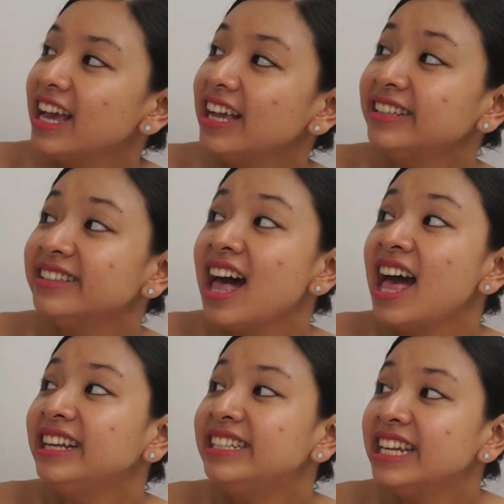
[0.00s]

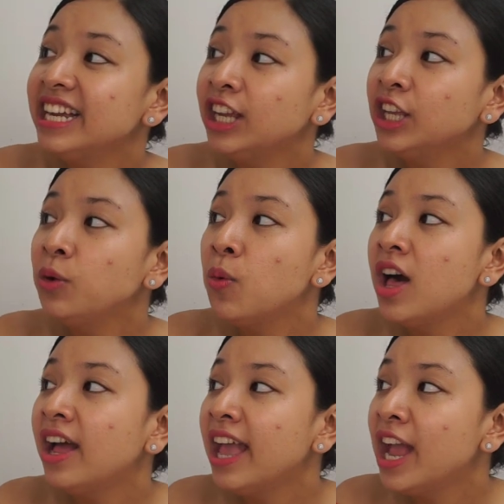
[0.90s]
Cause I didn't
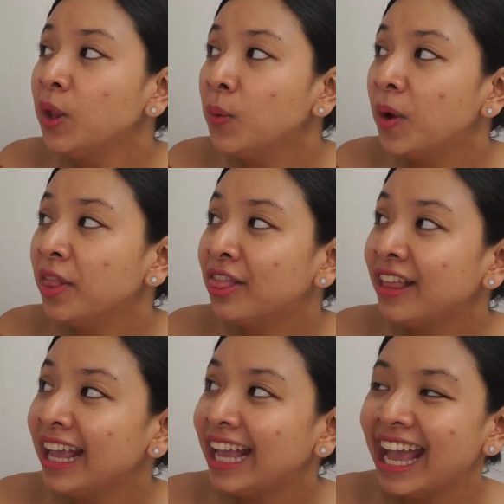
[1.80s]
want anyone
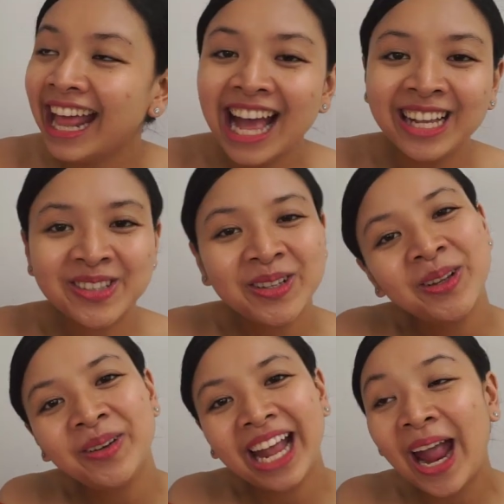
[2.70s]
thinking I
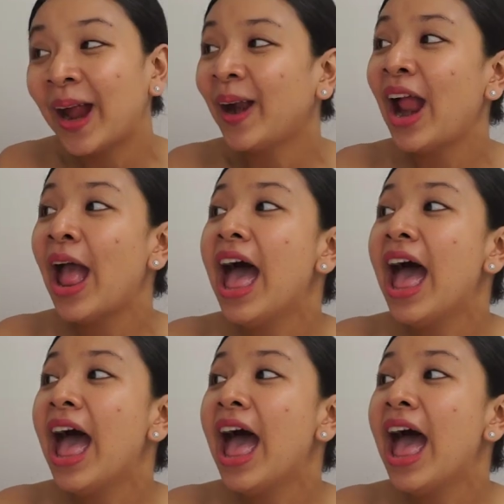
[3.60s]
still care.